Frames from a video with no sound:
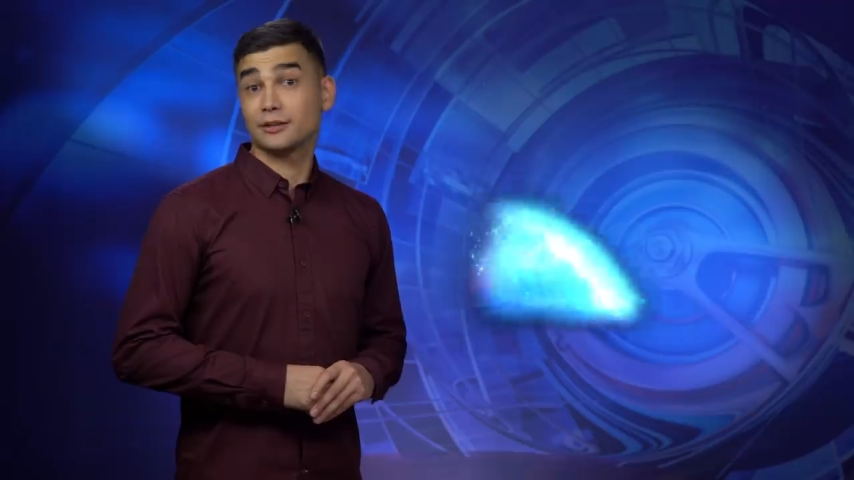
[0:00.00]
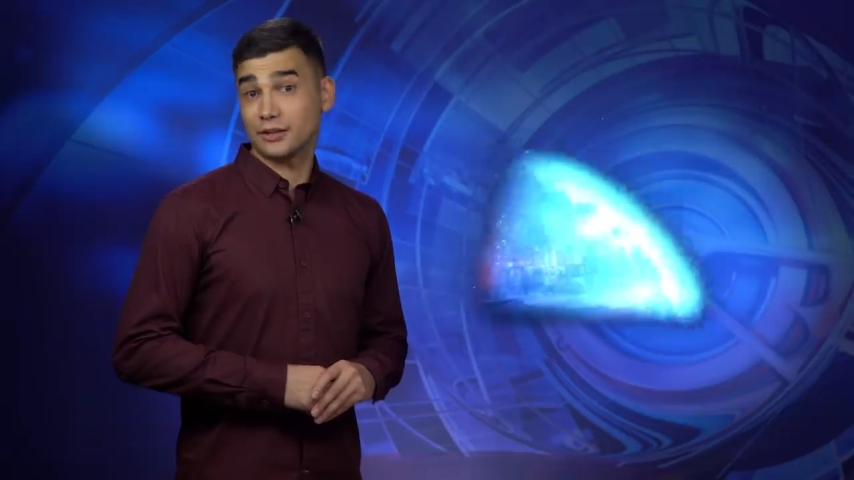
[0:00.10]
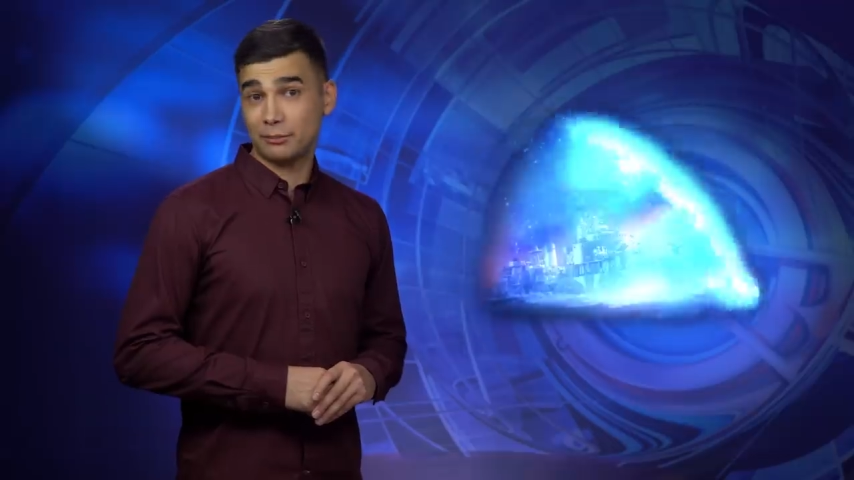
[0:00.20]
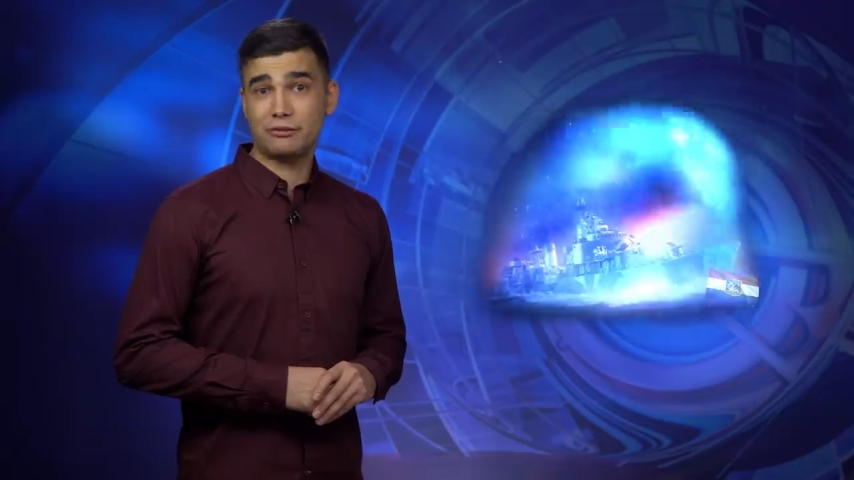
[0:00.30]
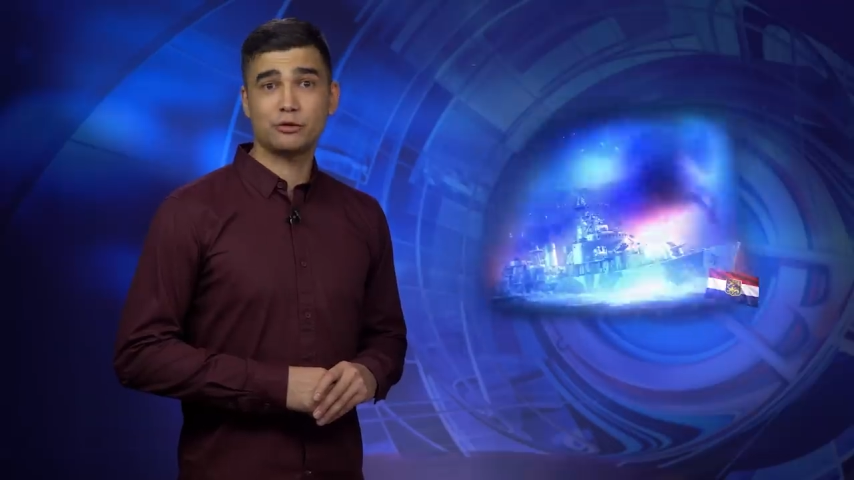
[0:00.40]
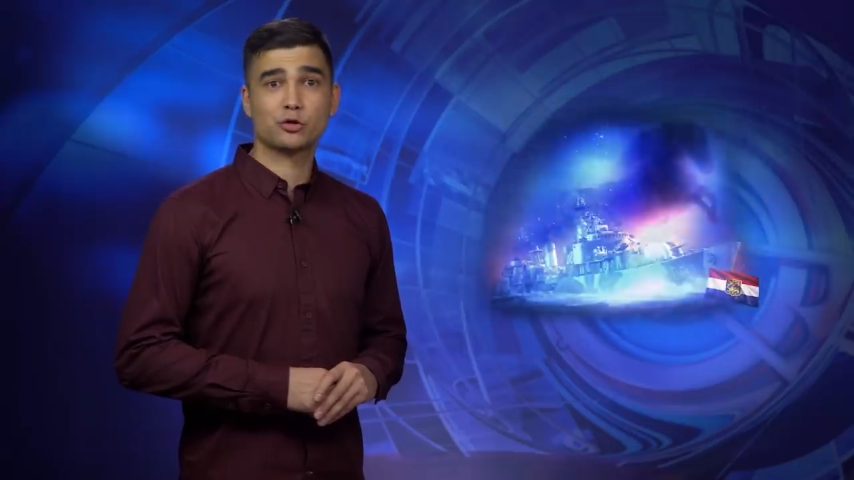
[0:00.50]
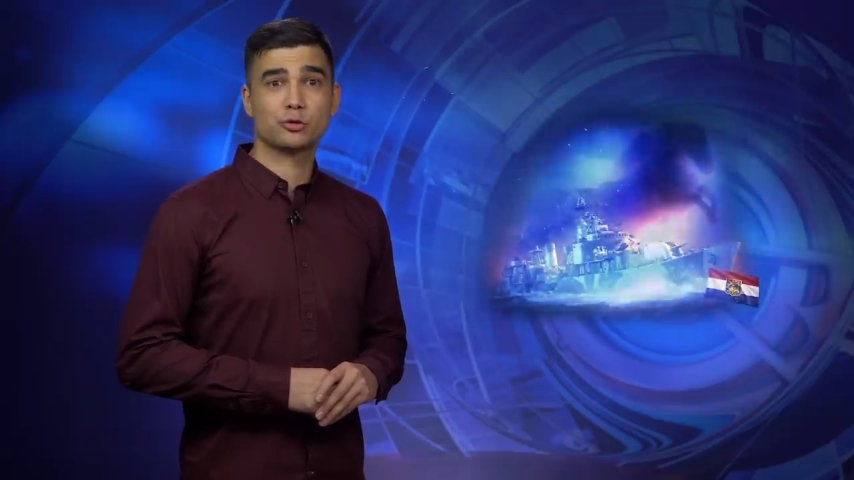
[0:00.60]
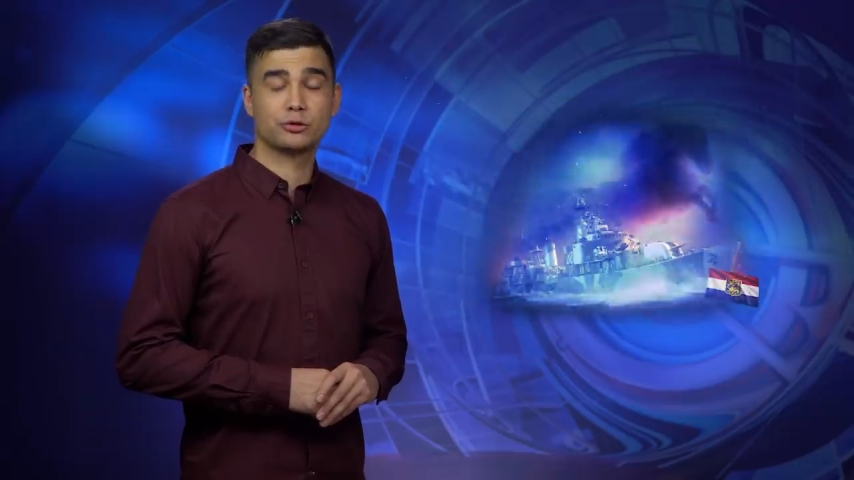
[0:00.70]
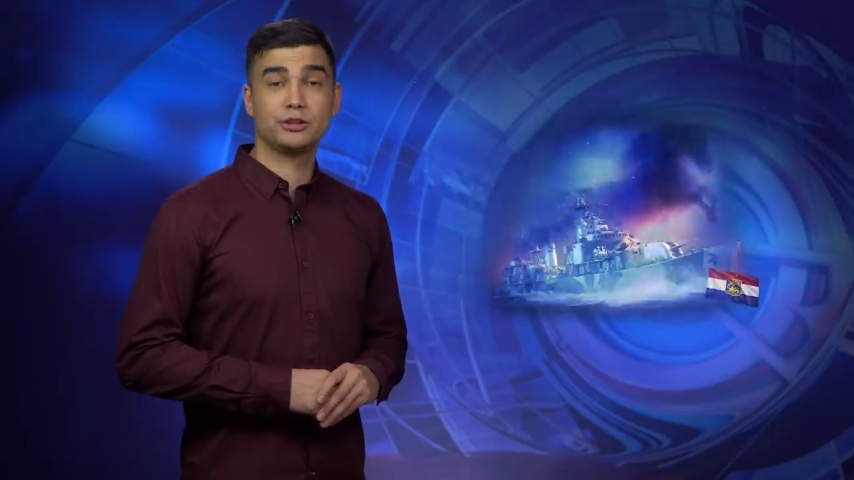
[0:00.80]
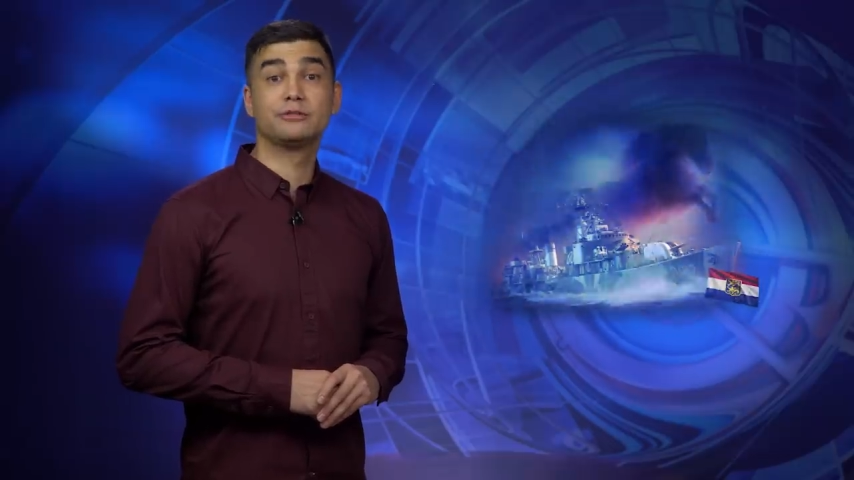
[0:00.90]
Our shop will
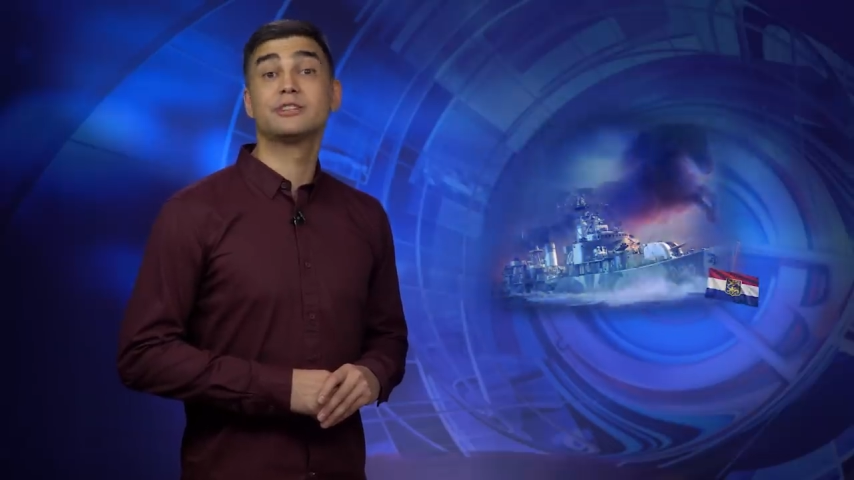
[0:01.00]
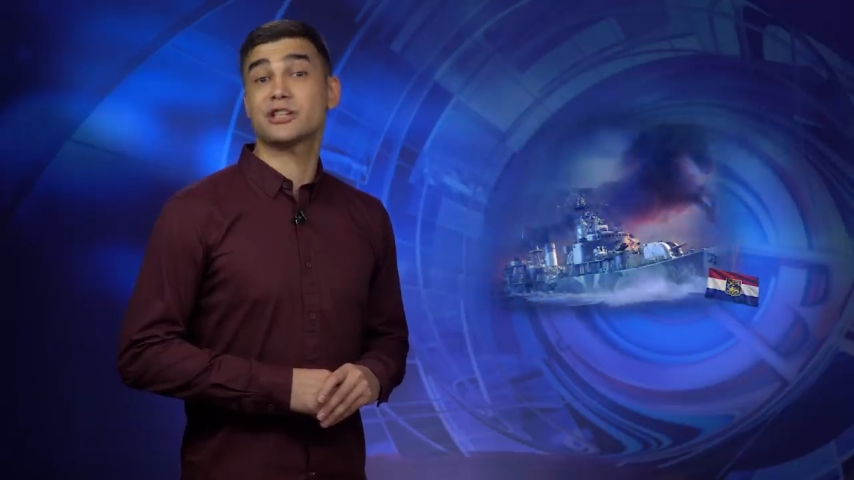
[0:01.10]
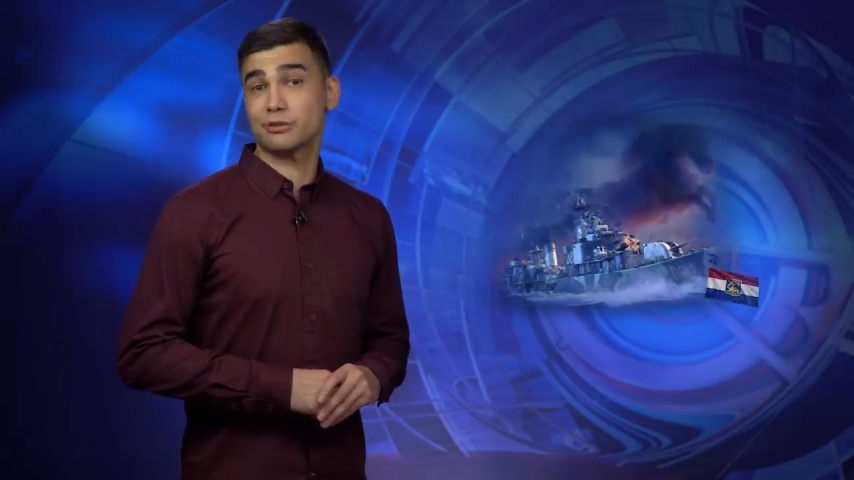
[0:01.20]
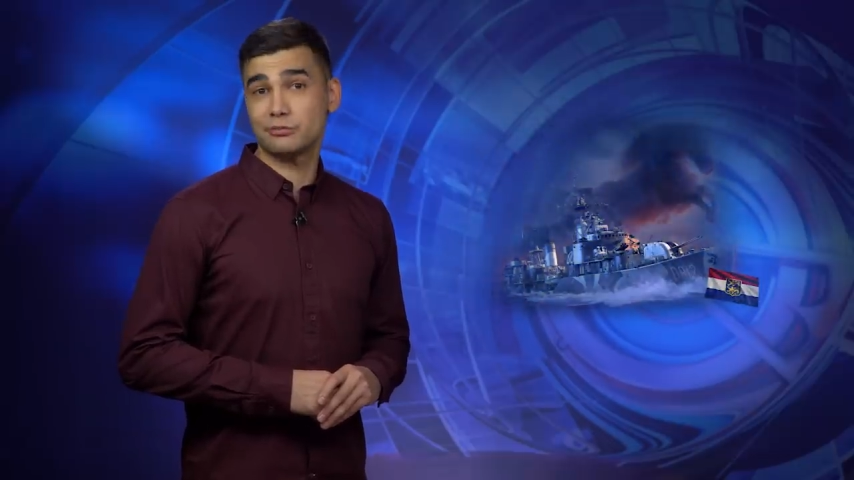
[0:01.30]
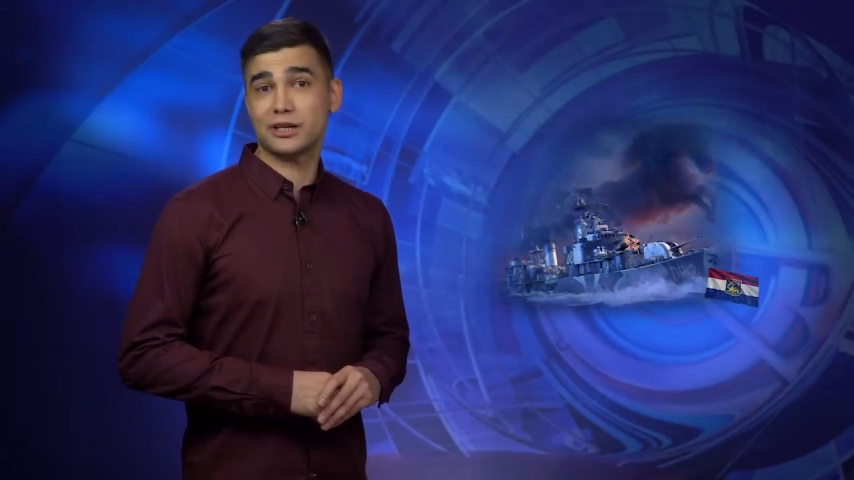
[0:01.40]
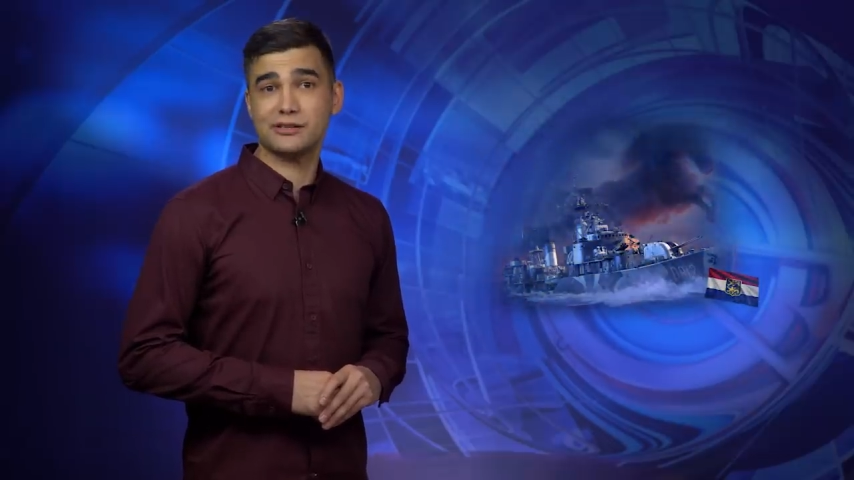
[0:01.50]
also have bundles